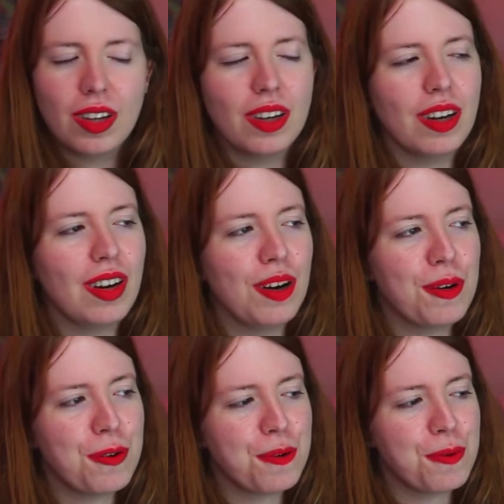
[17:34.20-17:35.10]

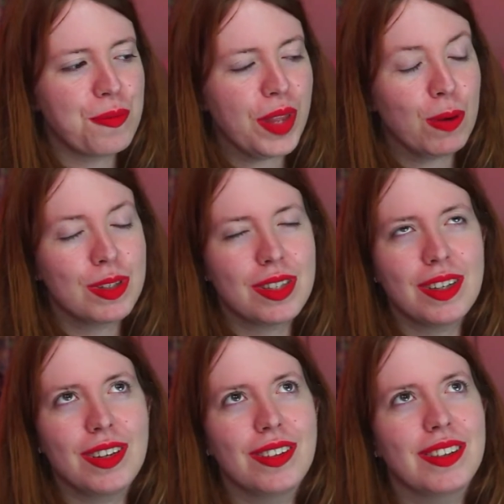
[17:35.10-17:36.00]
I was
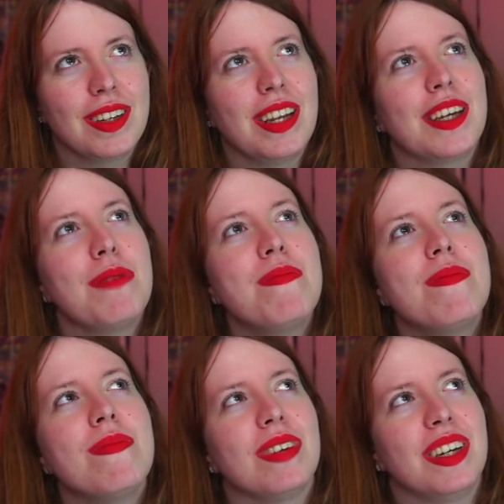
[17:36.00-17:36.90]
thinking all the time, like,
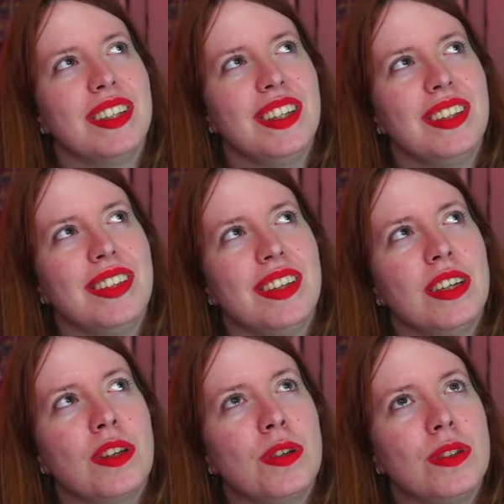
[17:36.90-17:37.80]
imagine
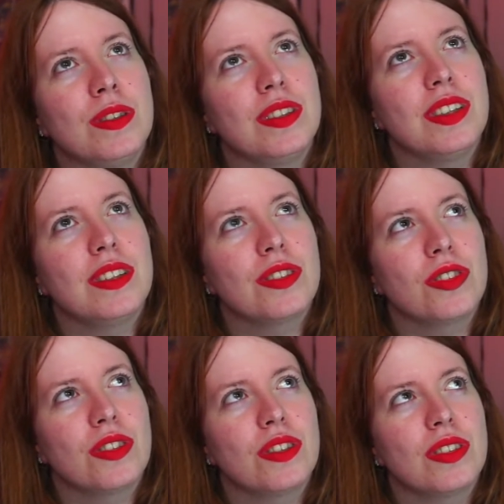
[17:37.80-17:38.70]
acoustic
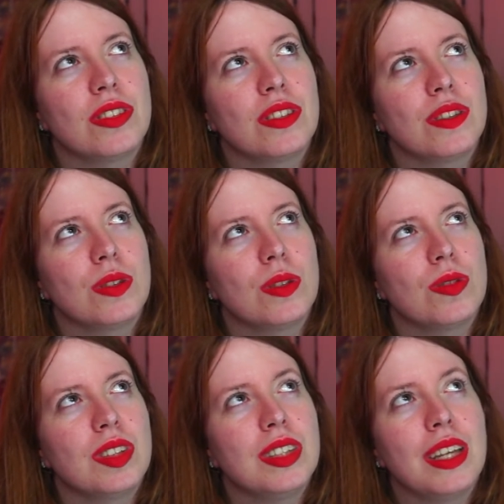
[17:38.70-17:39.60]
songs
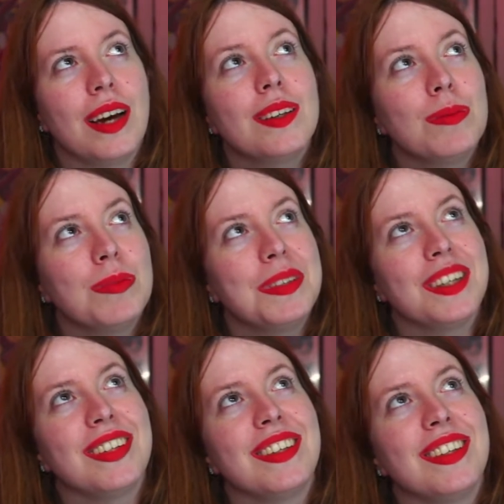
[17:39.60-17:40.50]
of that
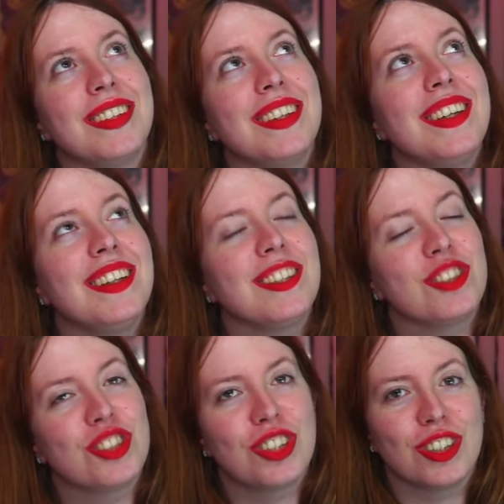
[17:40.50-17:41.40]
man in a
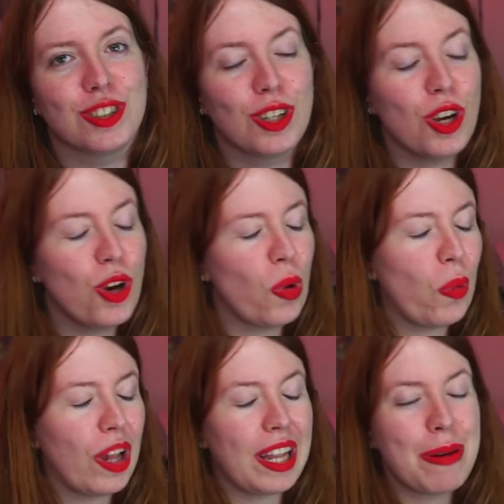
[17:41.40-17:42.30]
church.
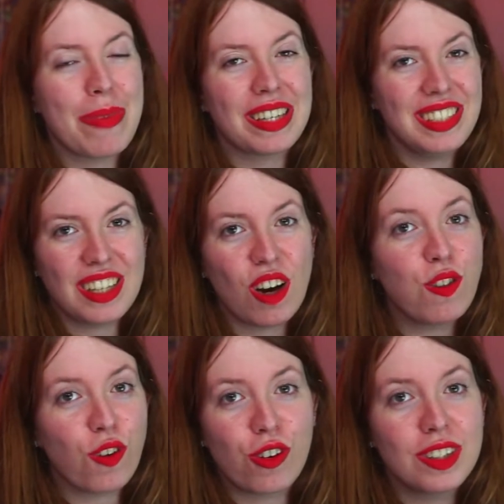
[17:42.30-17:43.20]
Well, imagine now
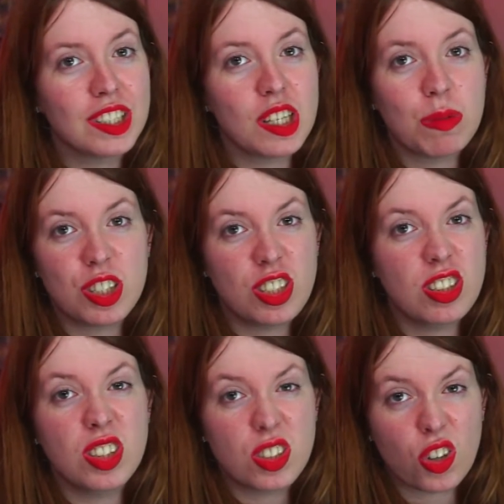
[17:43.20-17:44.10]
Florence and the
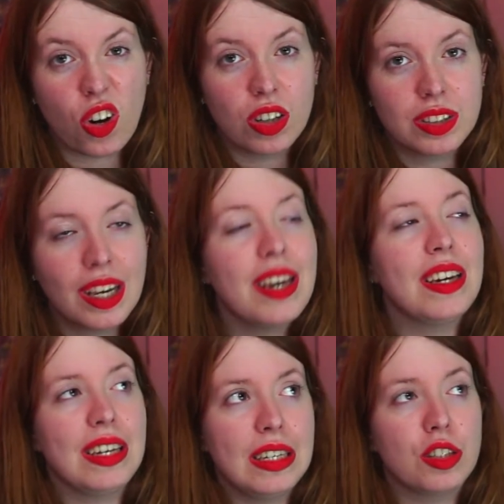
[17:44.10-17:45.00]
Machine songs
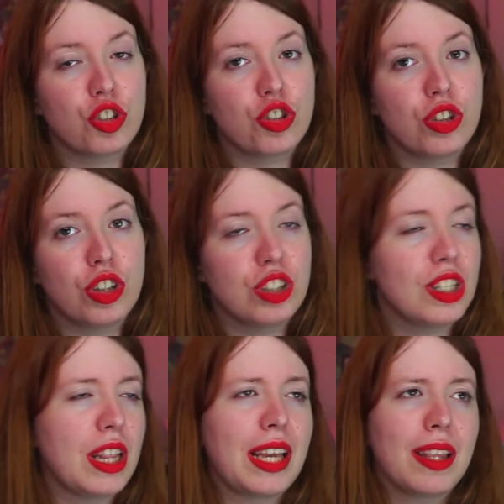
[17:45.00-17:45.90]
in a church.
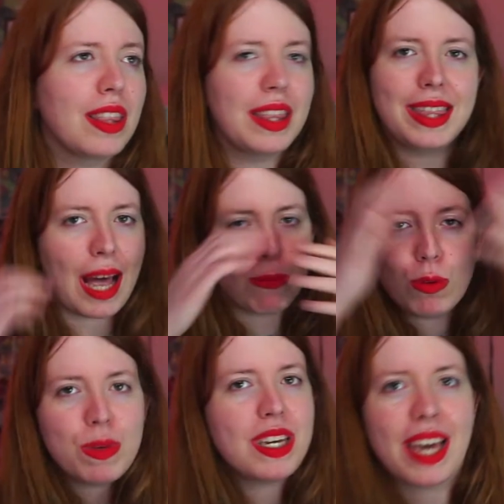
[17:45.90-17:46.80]
That
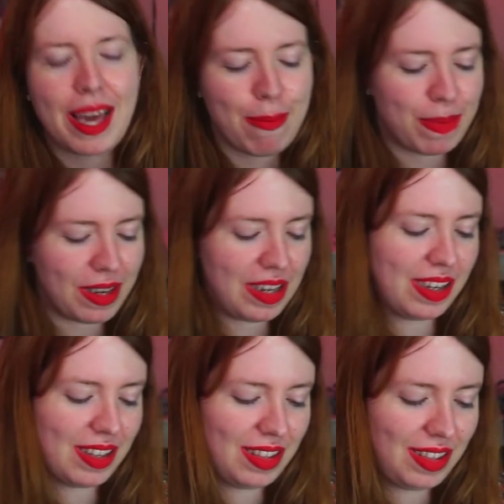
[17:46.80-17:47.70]
would be epic.